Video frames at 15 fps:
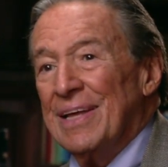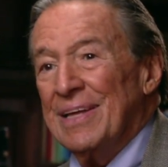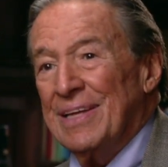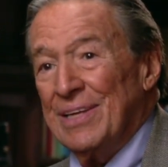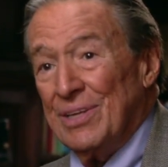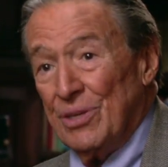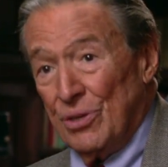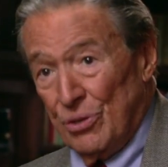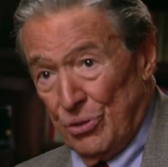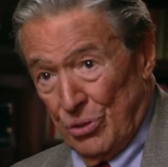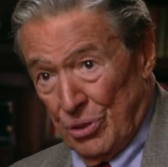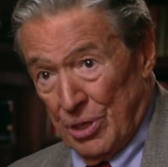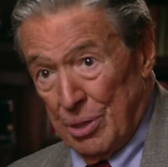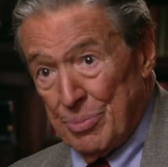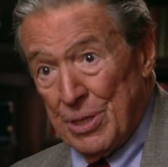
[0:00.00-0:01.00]

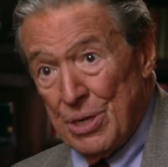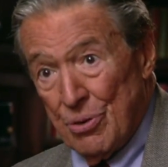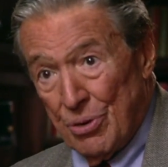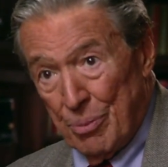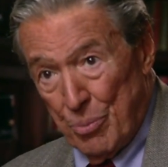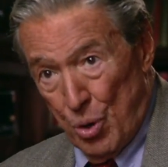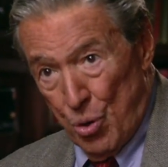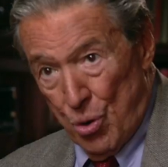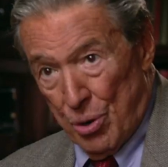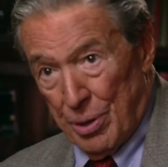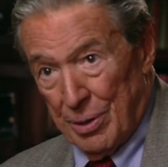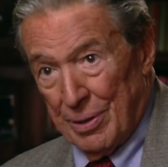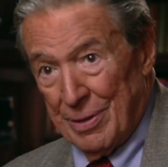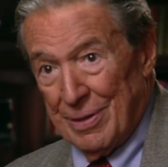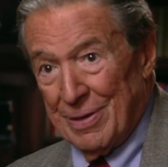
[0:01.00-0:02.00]
You're going to be hearing
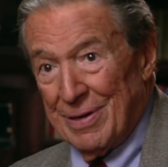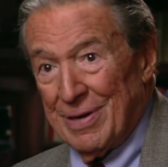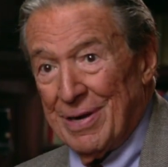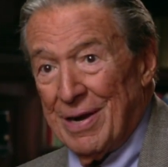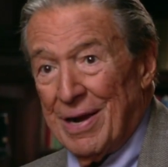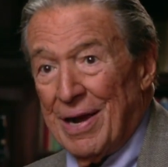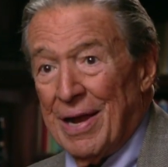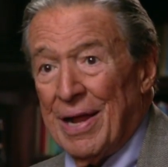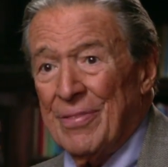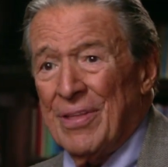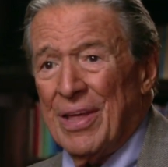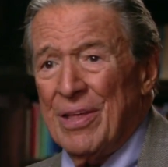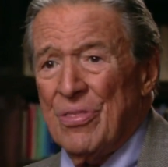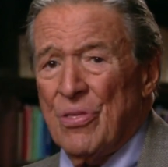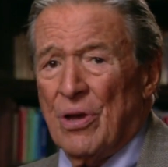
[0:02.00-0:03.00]
more. And
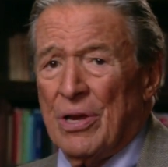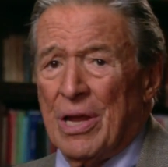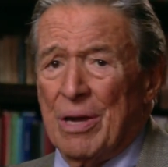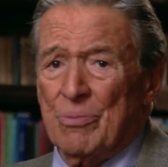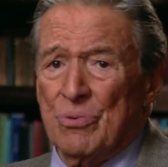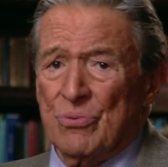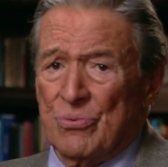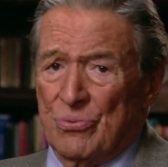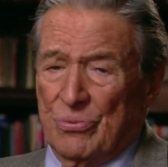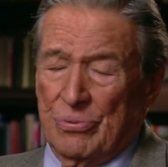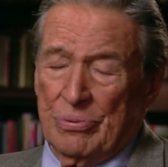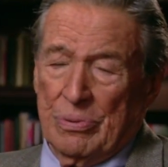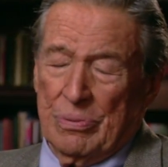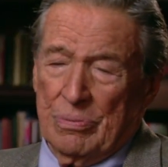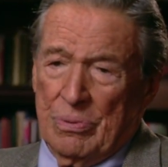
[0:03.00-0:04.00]
they thought I was
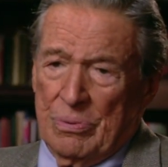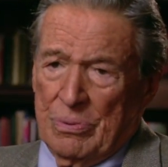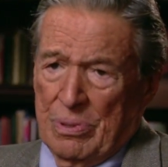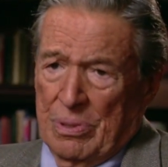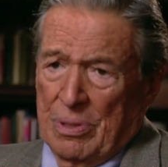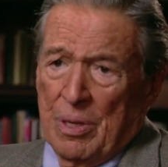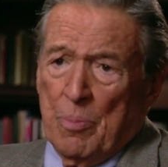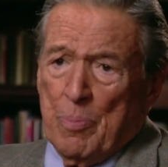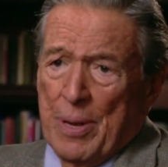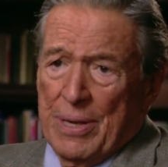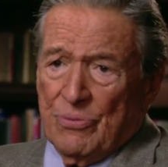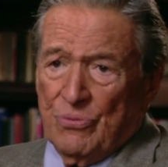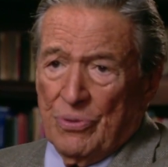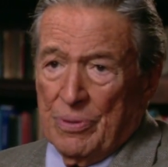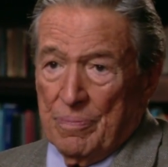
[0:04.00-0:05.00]
a
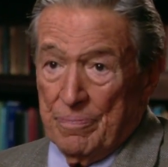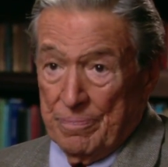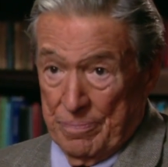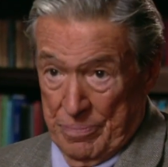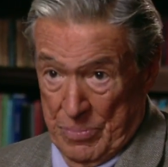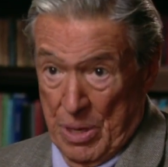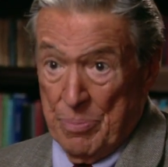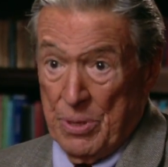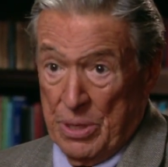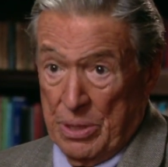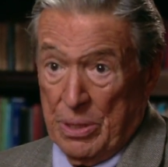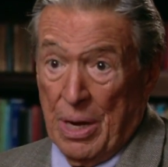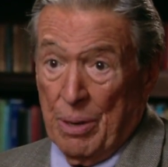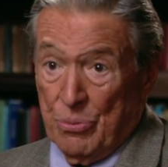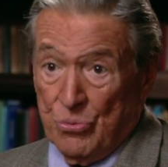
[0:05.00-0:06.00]
patsy. I
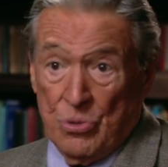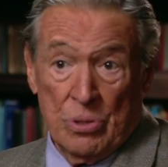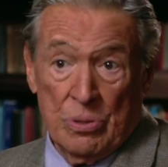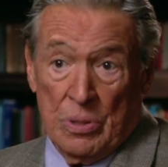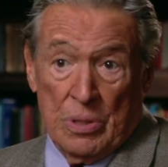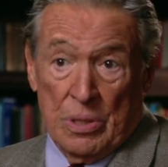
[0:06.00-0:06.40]
mean, I was a